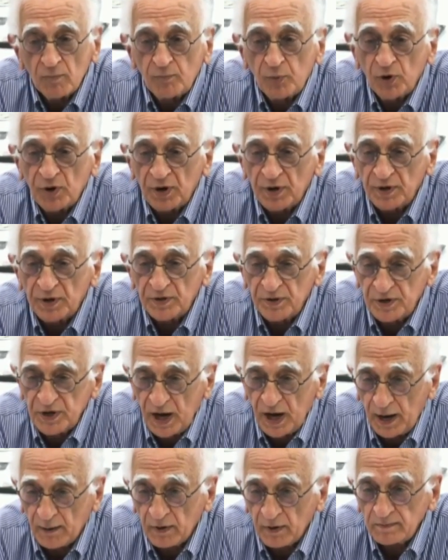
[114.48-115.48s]
sort of put
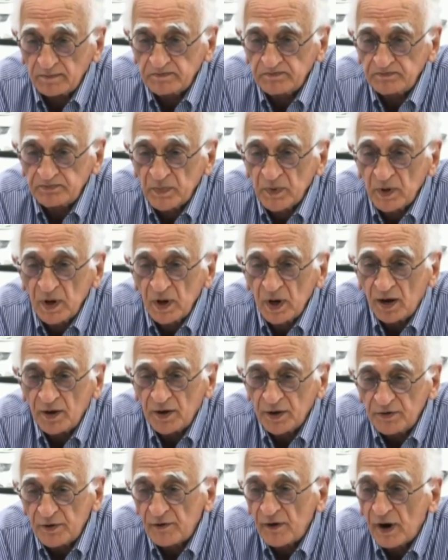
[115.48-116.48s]
under the table,
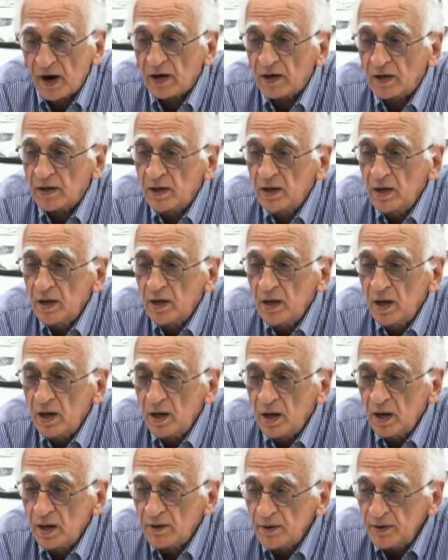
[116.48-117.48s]
under the rug.
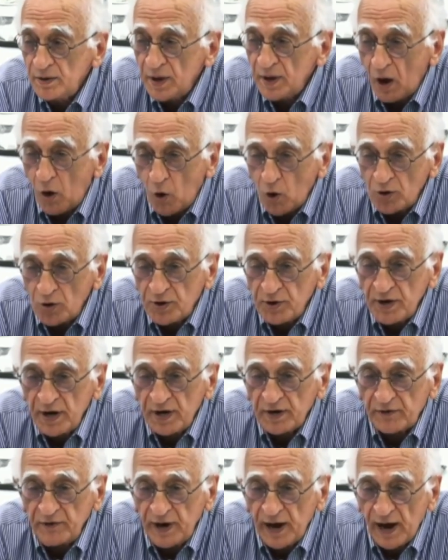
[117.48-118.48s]
The
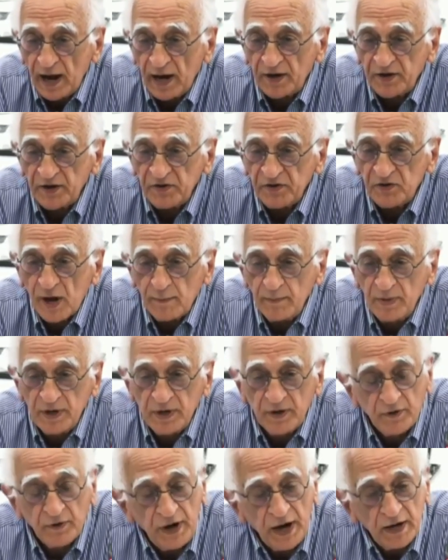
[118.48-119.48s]
alternate realities
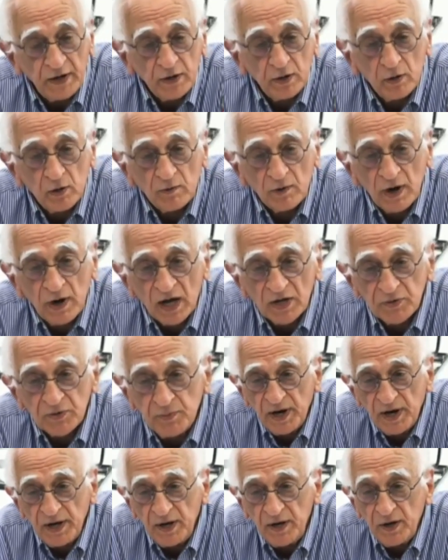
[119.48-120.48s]
have been created
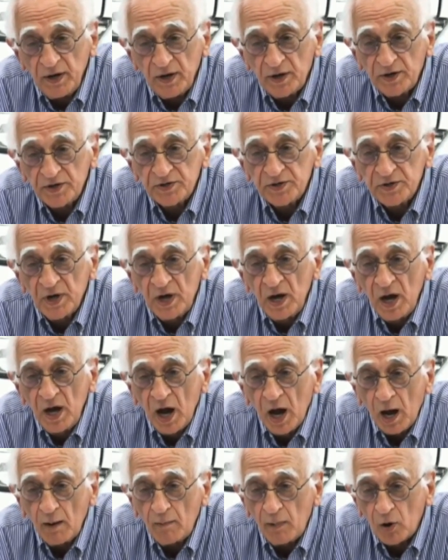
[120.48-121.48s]
last many
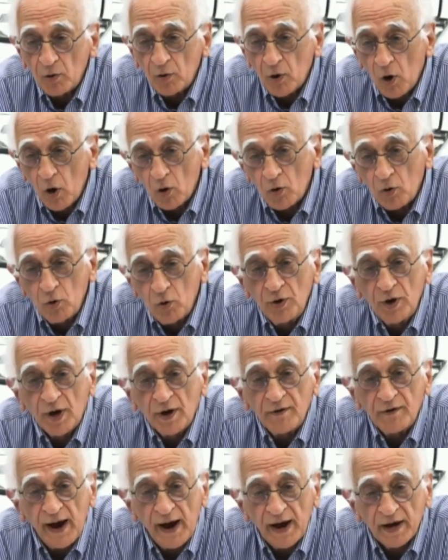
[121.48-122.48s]
years about how
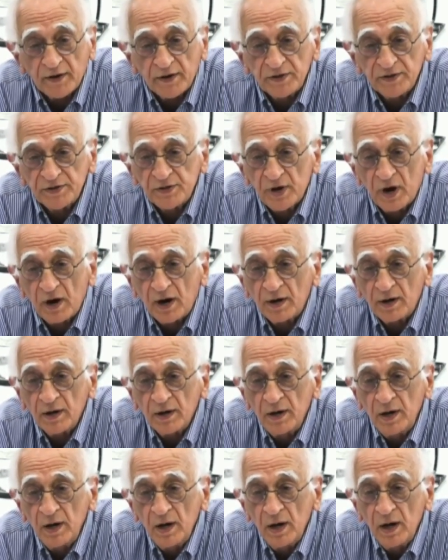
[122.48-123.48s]
good our reactors
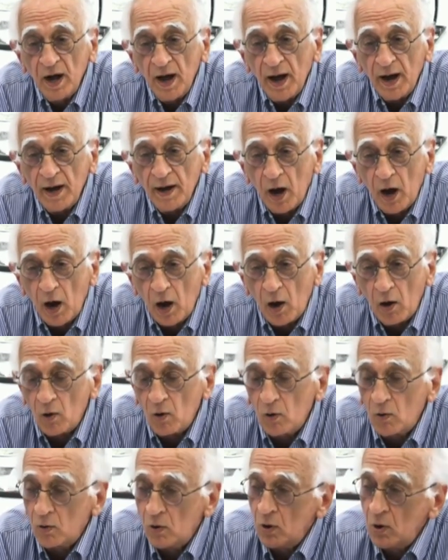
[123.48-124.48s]
are and
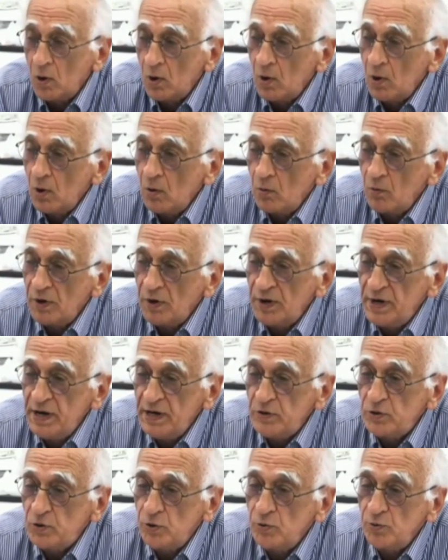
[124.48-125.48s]
how
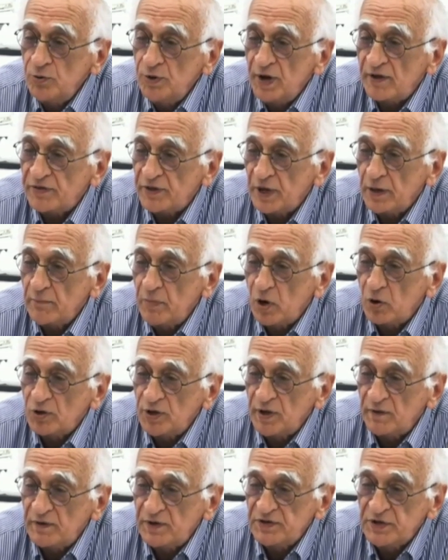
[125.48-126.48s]
we need to do
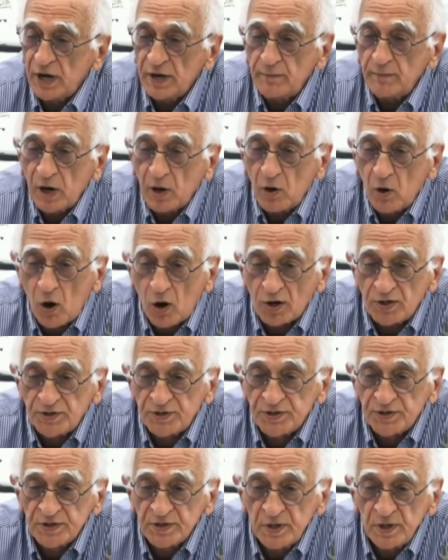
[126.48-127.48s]
nothing because they were designed by
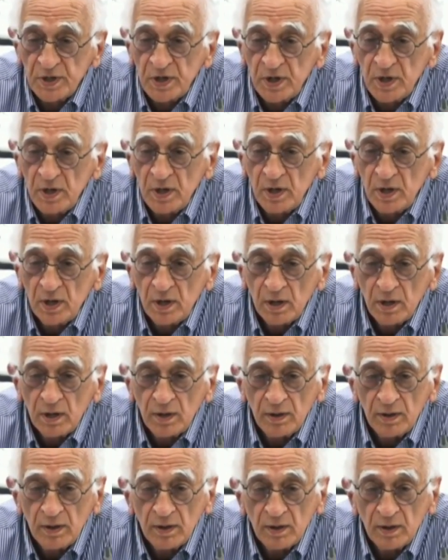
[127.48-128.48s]
gods.
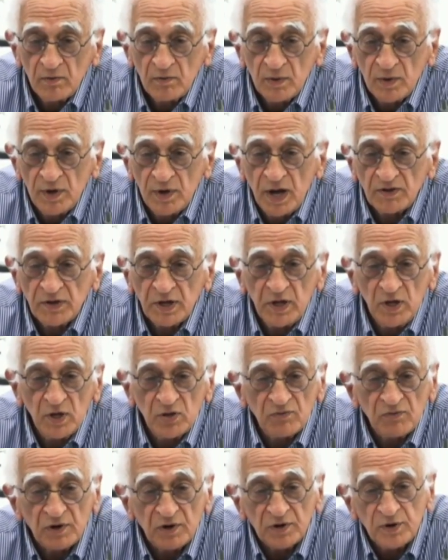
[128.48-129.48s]

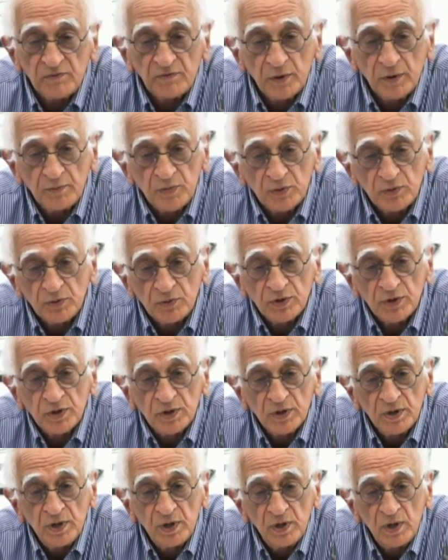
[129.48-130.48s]
Nothing is further from
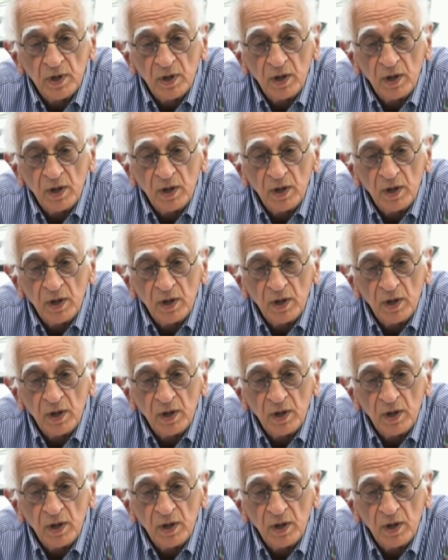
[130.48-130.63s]
truth.